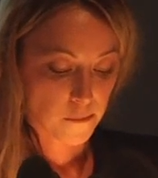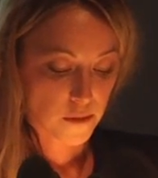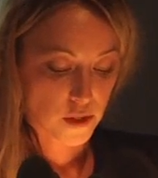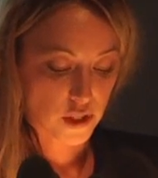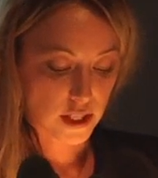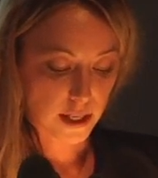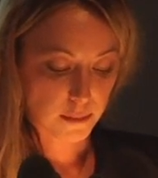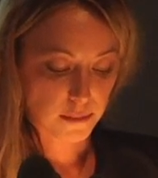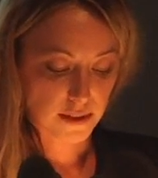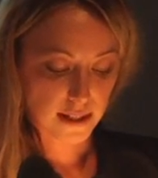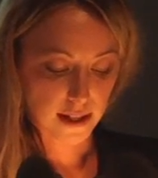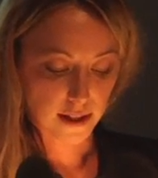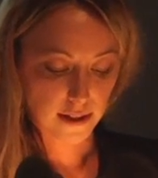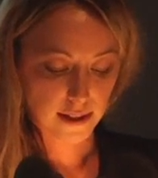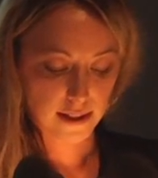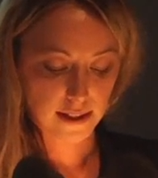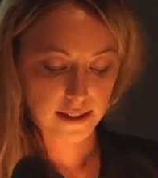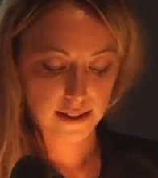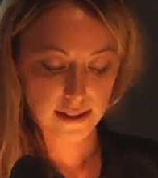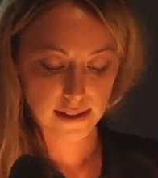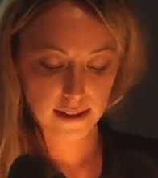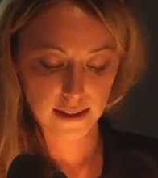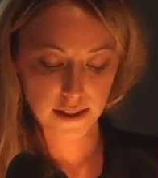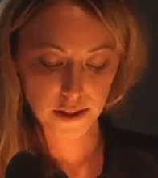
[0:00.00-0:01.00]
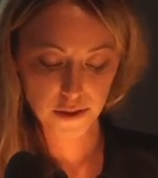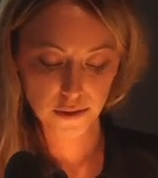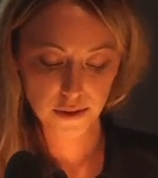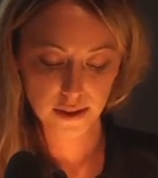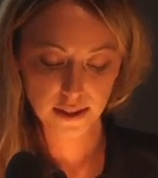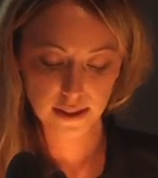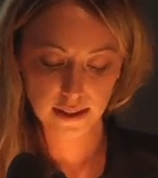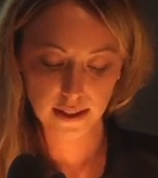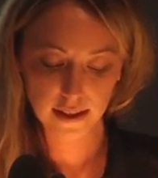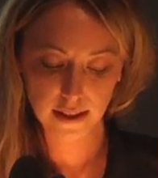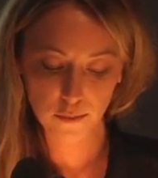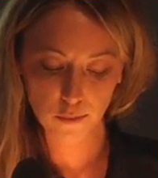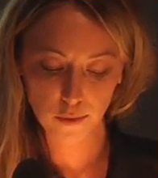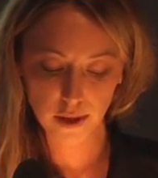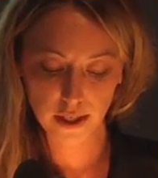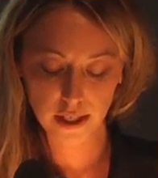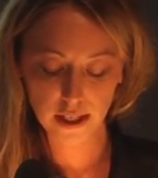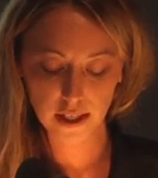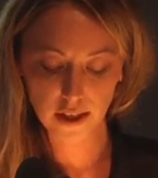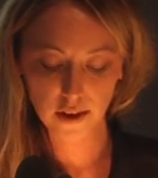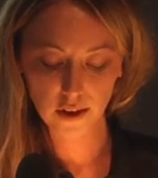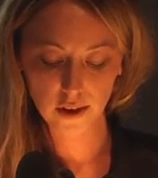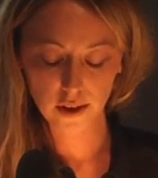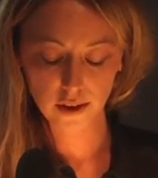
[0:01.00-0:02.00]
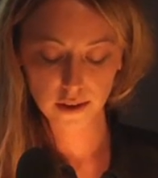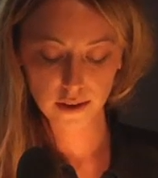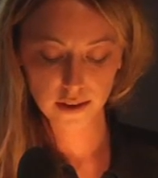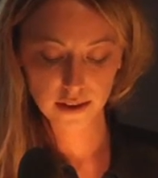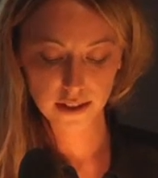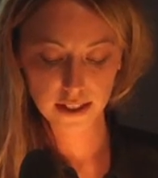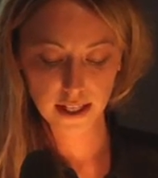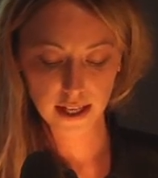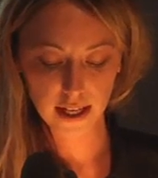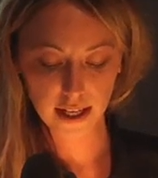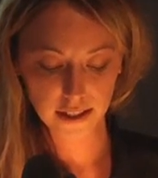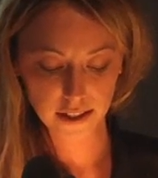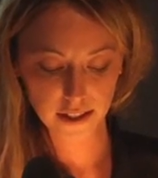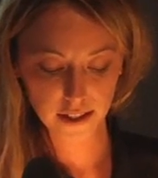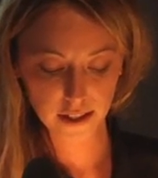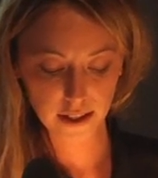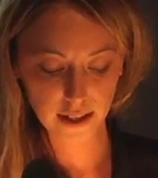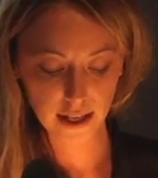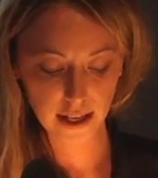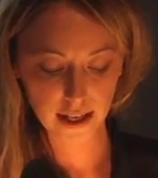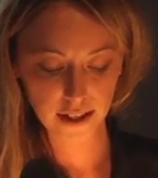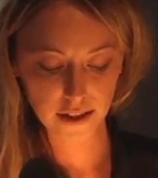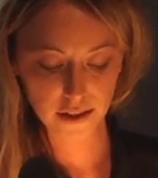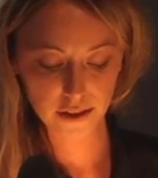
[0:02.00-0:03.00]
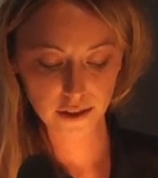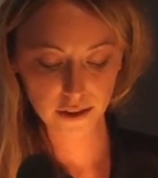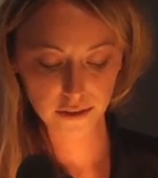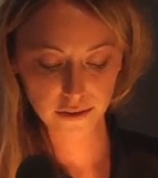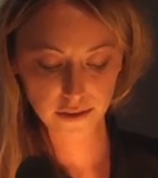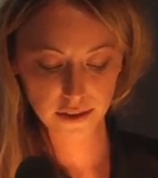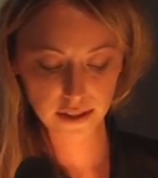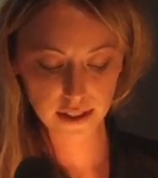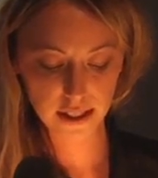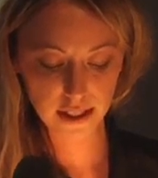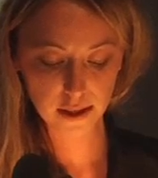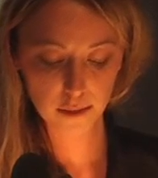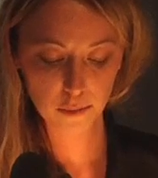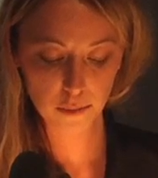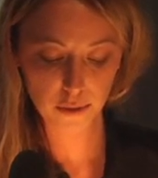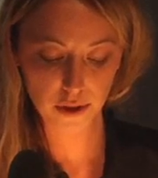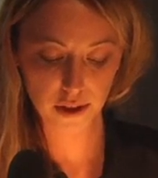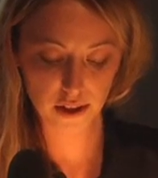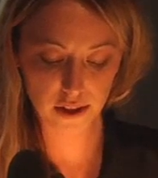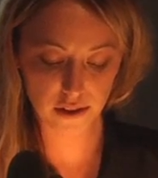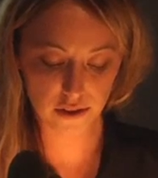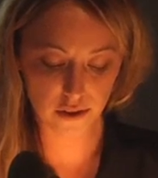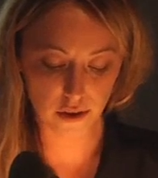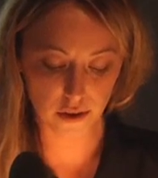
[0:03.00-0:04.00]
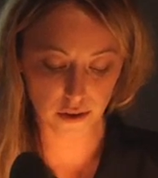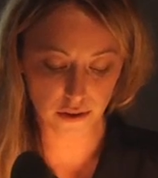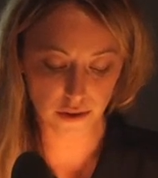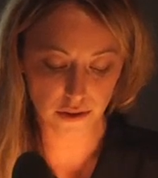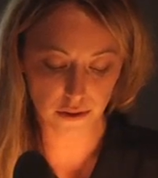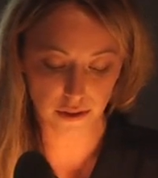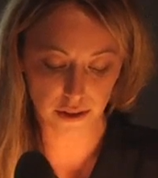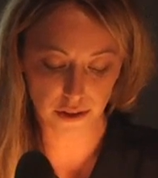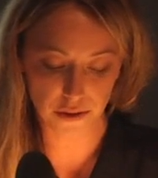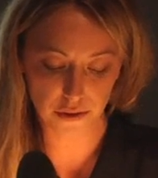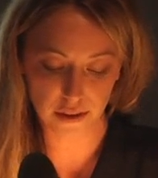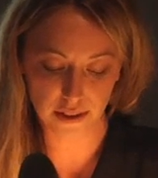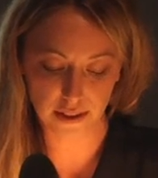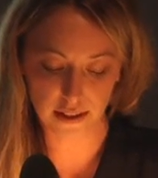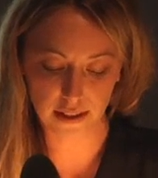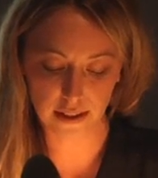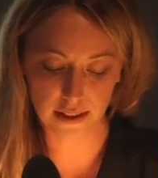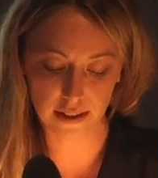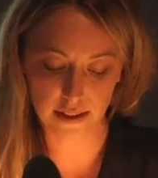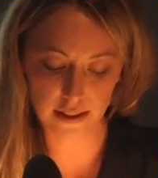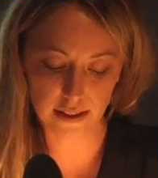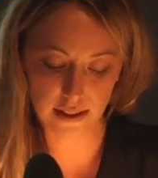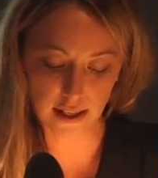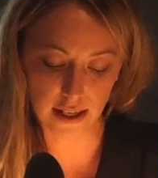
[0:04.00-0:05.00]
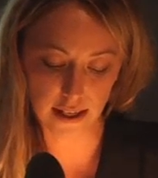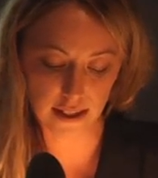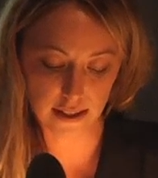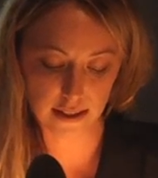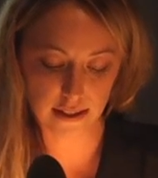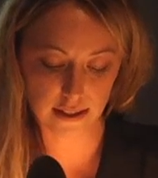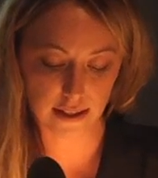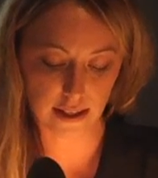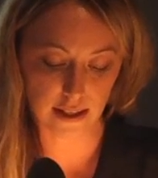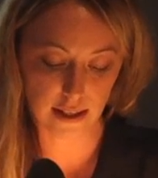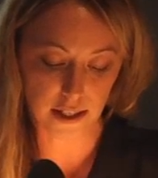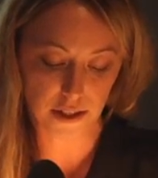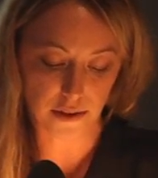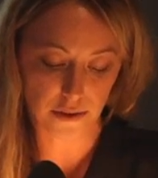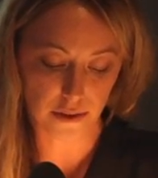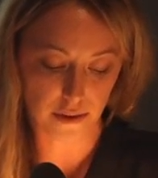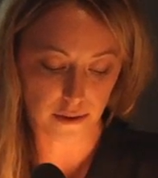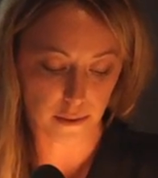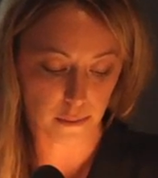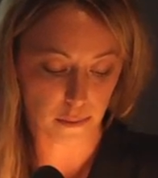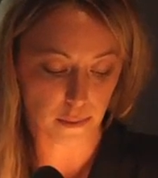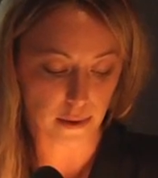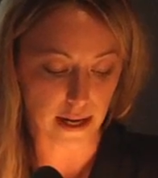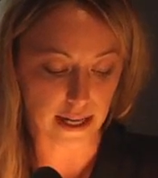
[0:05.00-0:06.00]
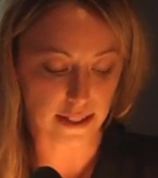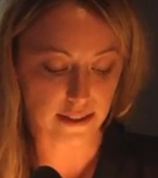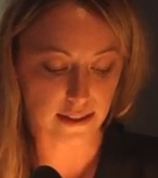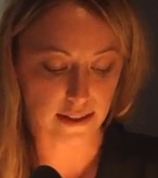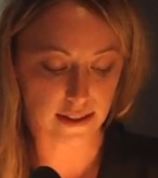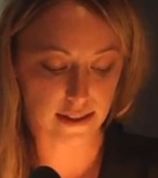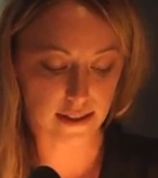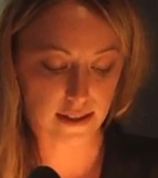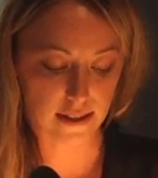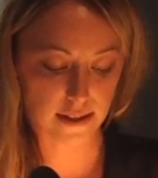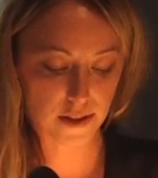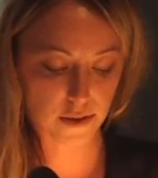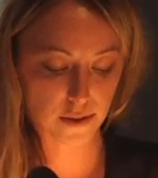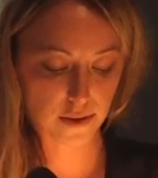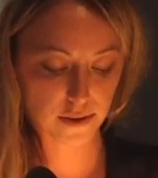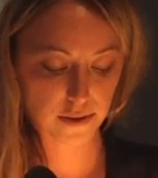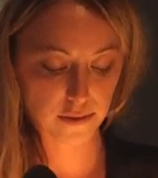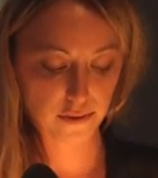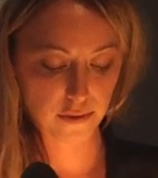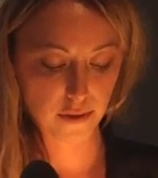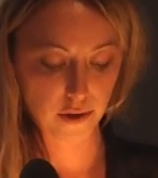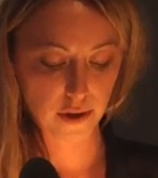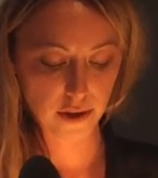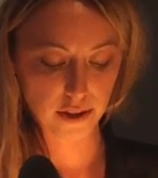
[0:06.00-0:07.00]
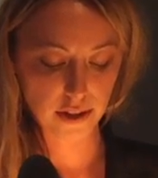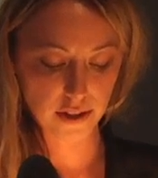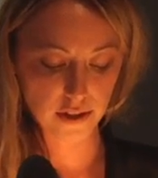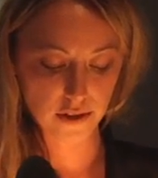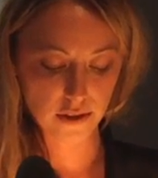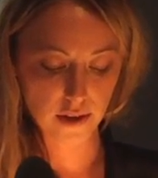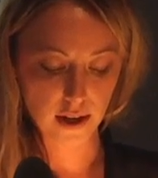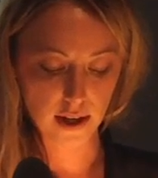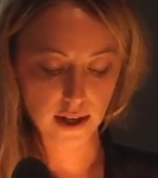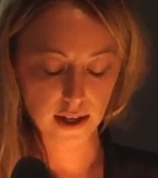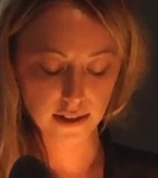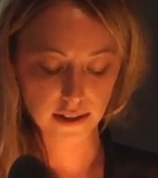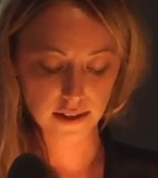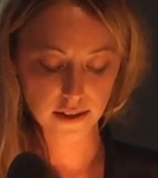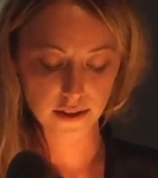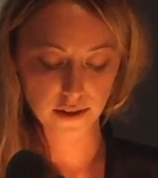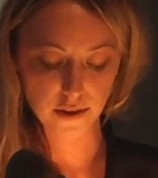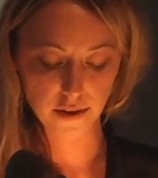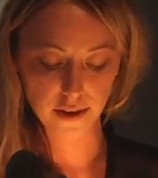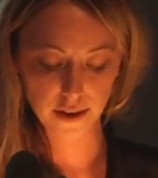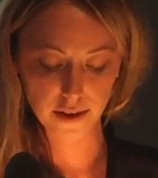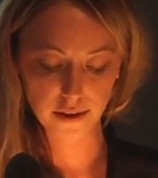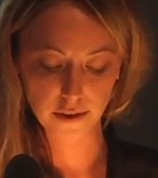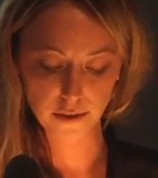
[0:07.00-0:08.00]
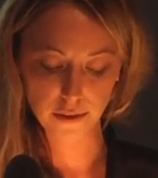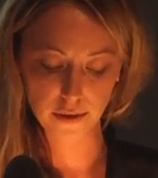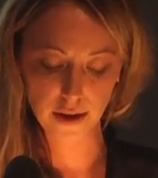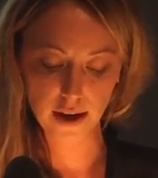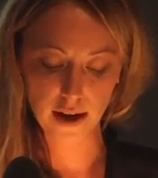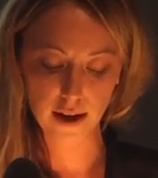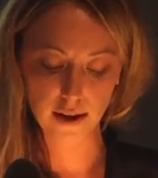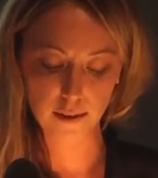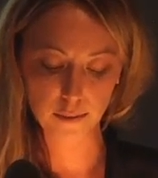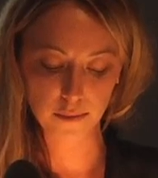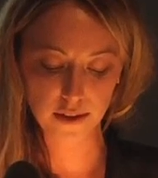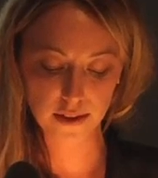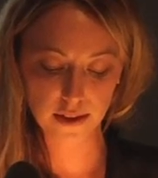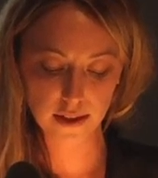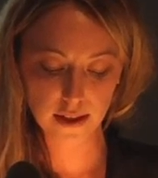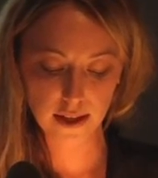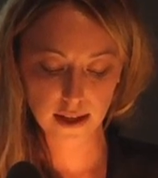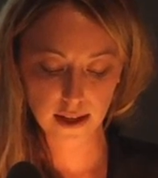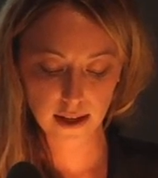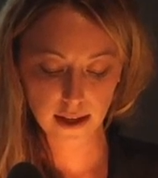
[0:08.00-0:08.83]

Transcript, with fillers: James Elkins is interested in what he calls the articulation of seeing, but he's also interested in science and literary practices transferred into art historical realms.